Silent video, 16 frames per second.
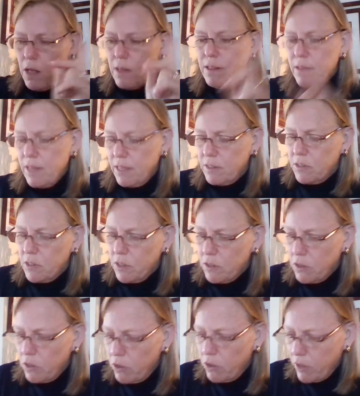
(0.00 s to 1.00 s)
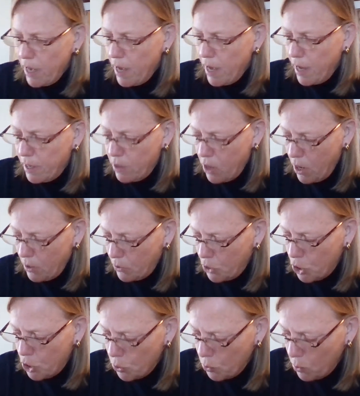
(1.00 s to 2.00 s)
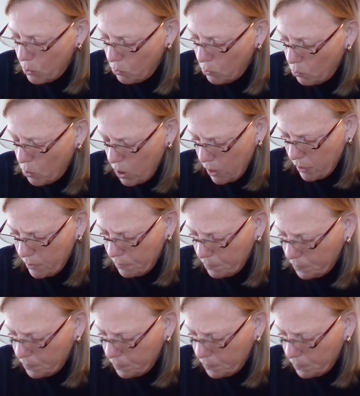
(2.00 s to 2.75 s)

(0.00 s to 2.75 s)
let's look at our new one.